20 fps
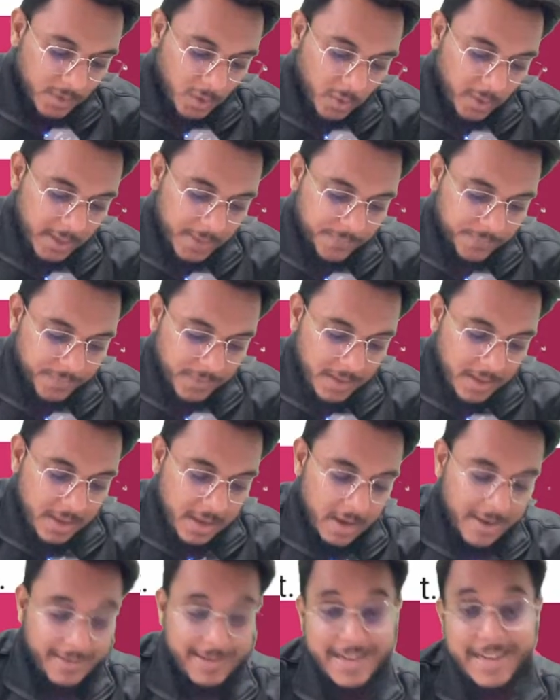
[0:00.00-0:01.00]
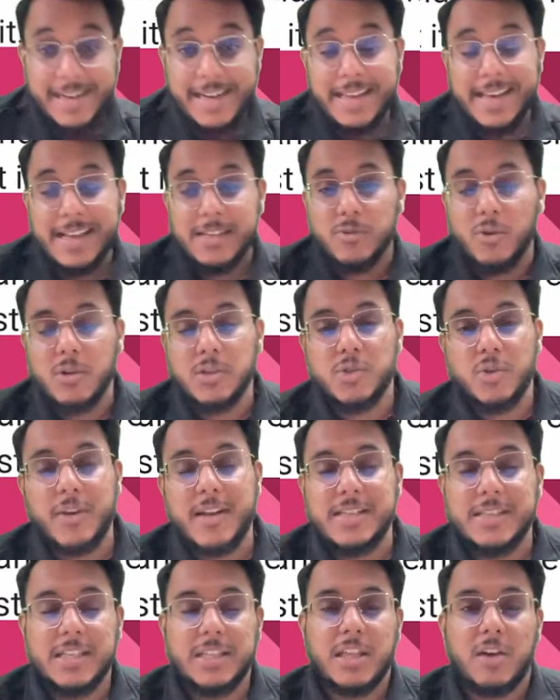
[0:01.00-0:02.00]
Okay, India is also
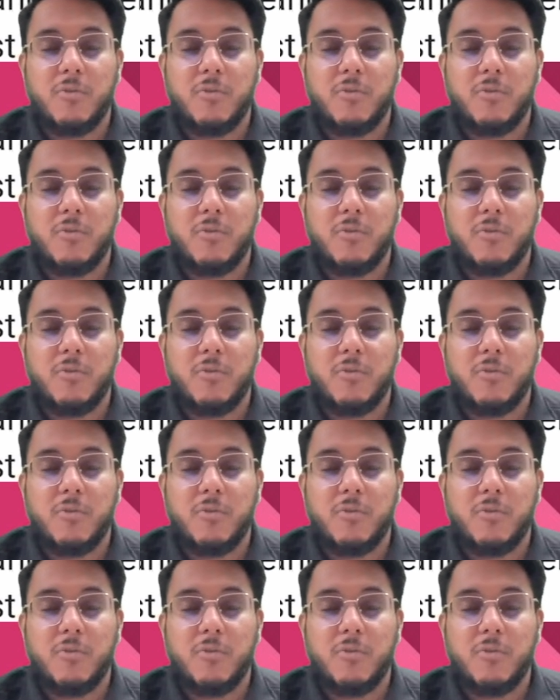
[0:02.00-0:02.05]
raising